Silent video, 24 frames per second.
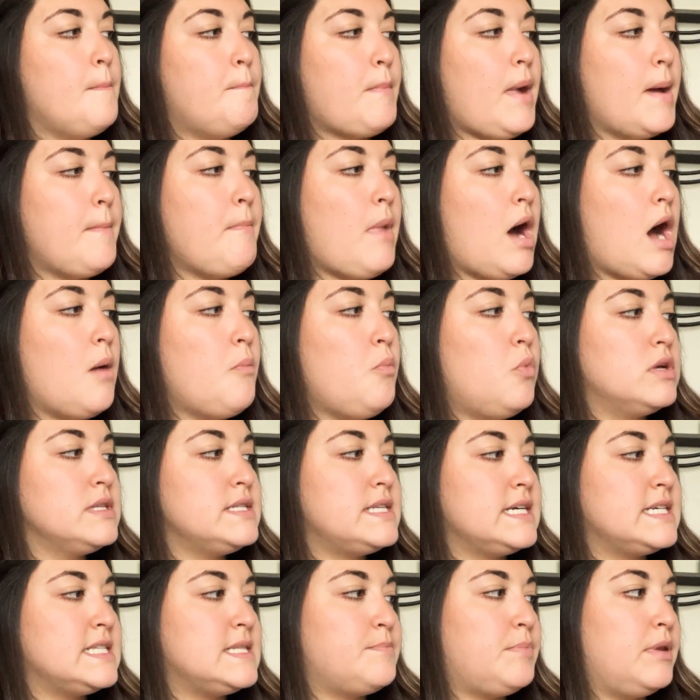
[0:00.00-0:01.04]
My mom
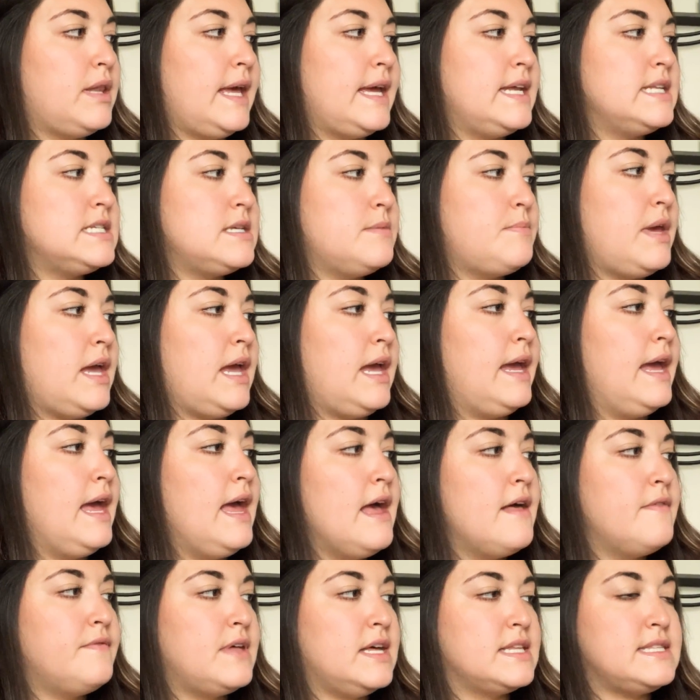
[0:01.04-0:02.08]
once explained to me
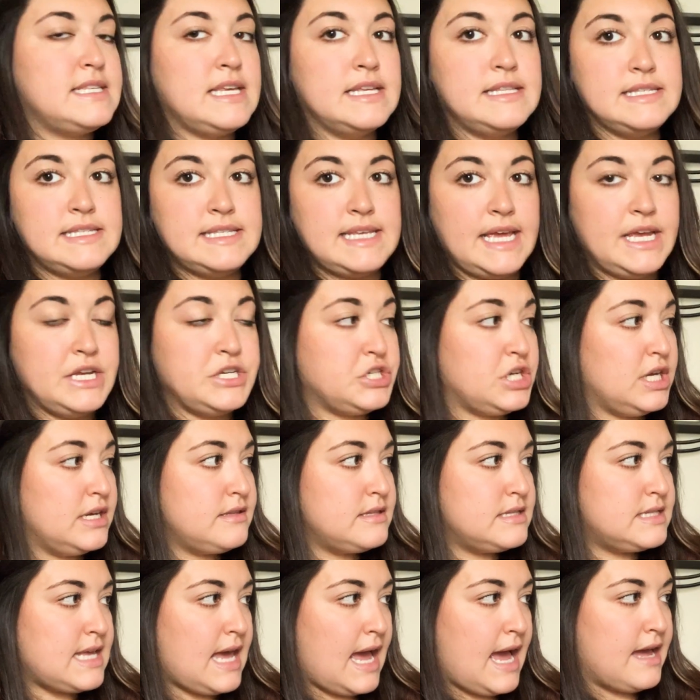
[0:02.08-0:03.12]
that
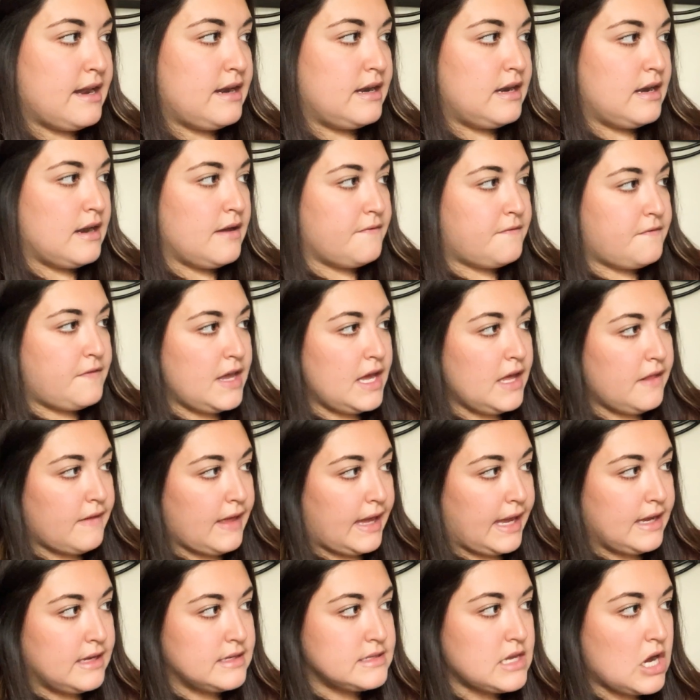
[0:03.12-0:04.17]
sensations and
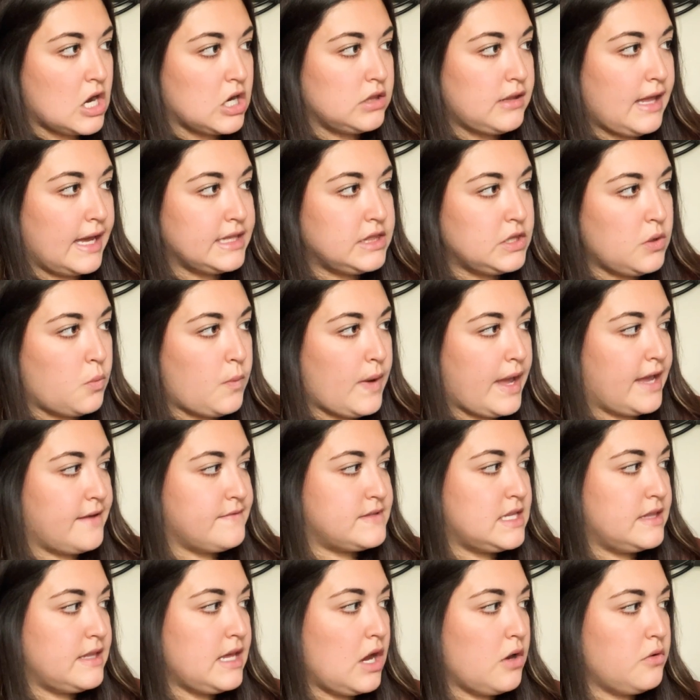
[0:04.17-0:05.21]
feelings are like the
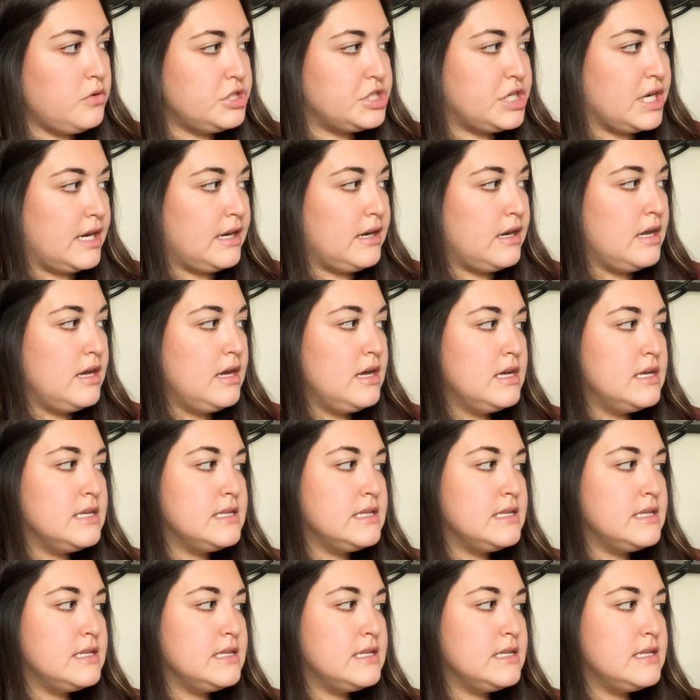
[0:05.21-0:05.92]
waves in the ocean.